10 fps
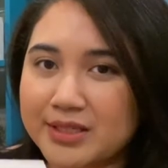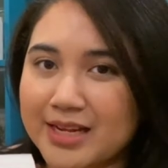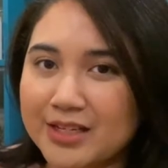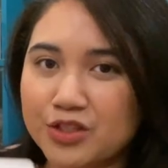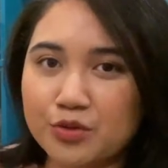
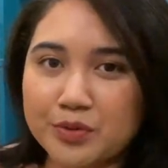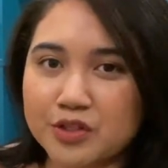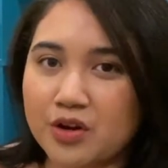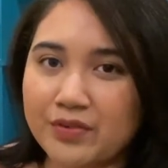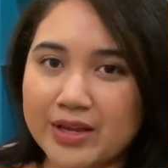tend to
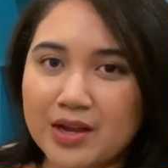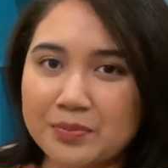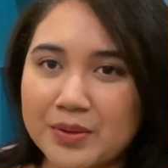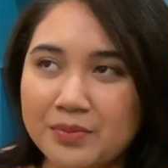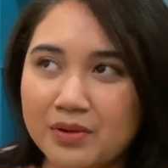personify young
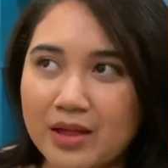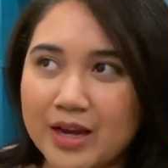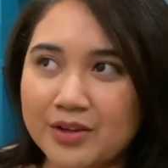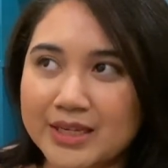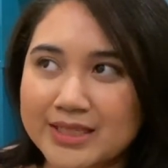people
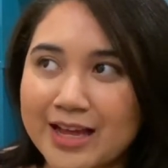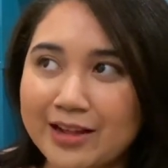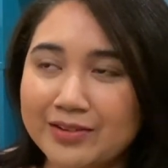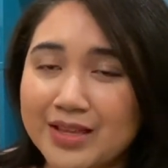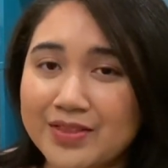and you can
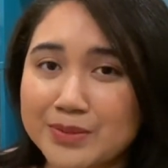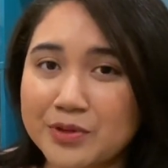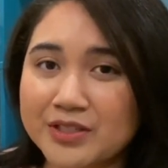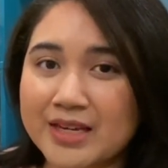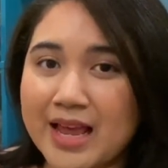tell that this
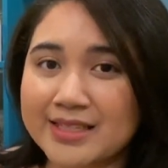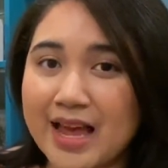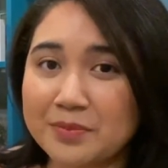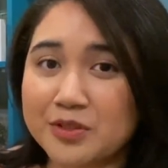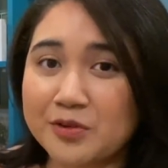person has
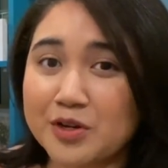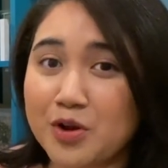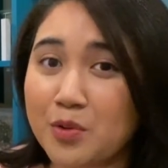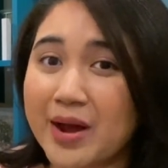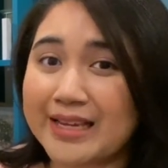absolutely
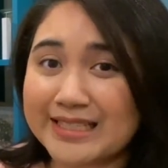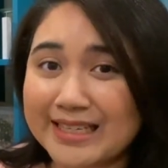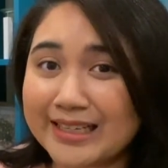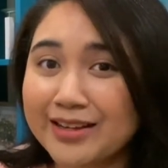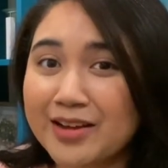no
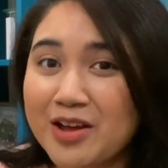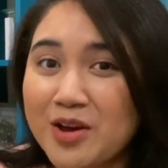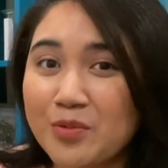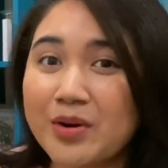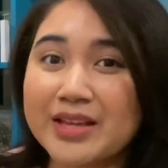idea
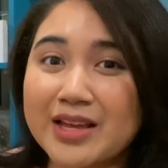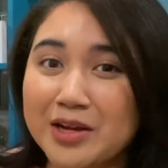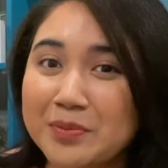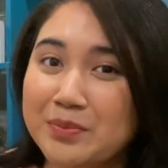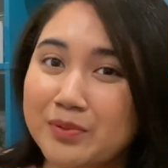what
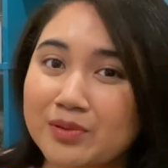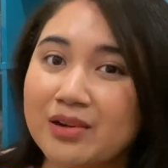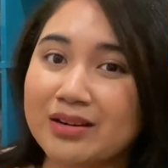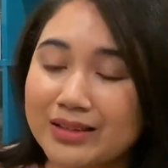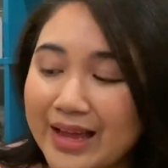young people
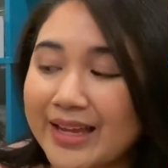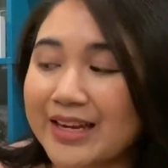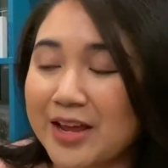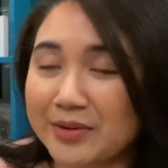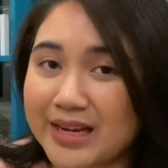are
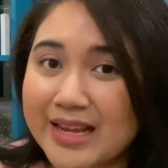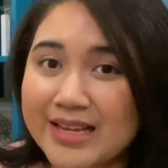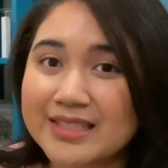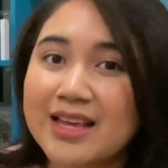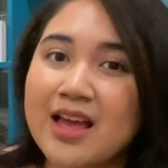like
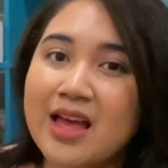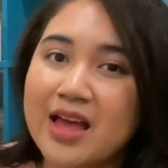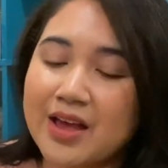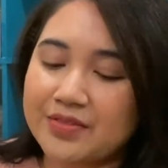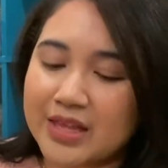nowadays,
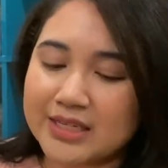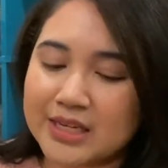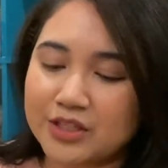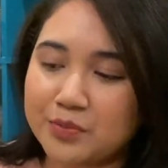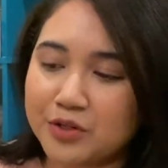and they
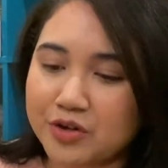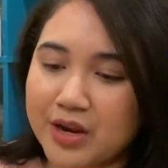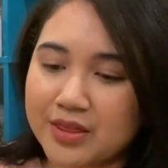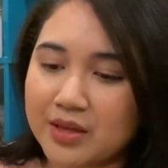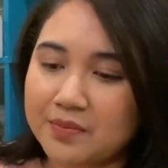tend to
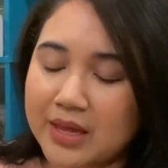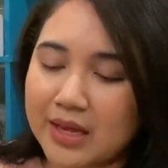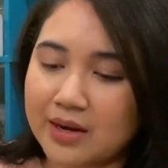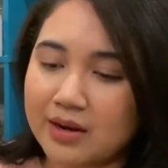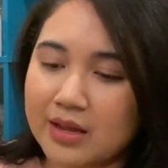portray them
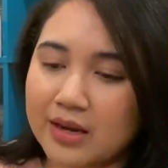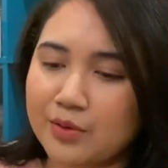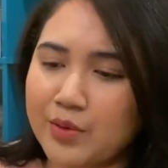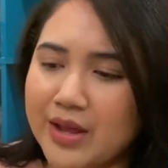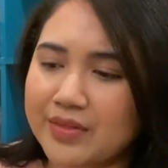in a
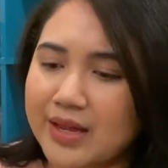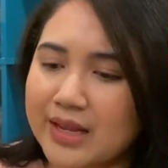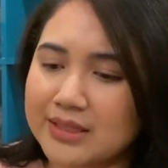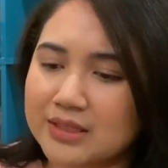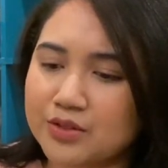way that
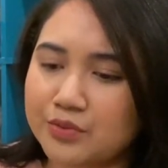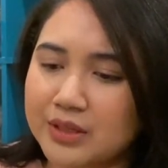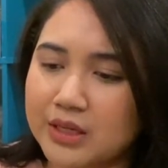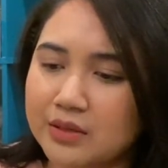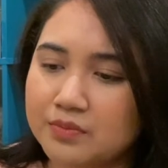isn't
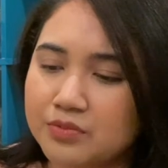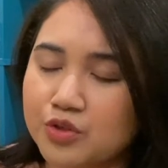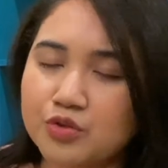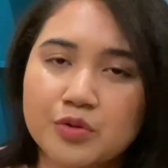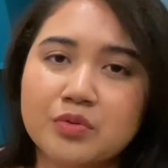really
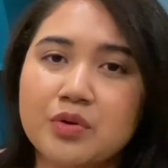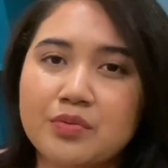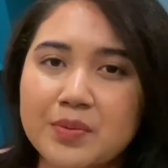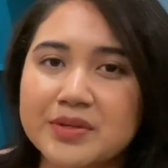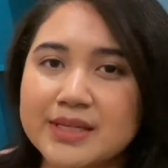true or
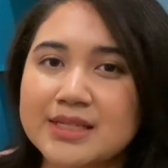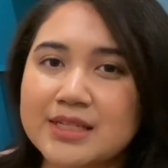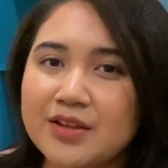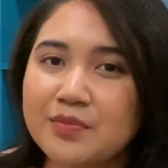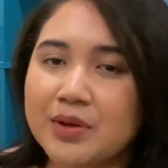
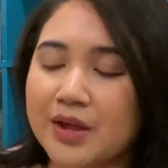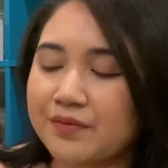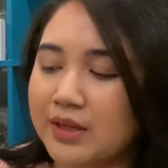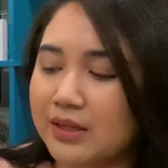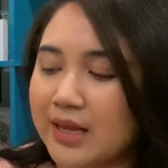representative. But I
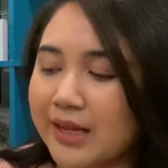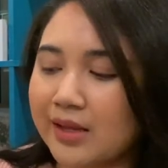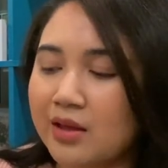feel like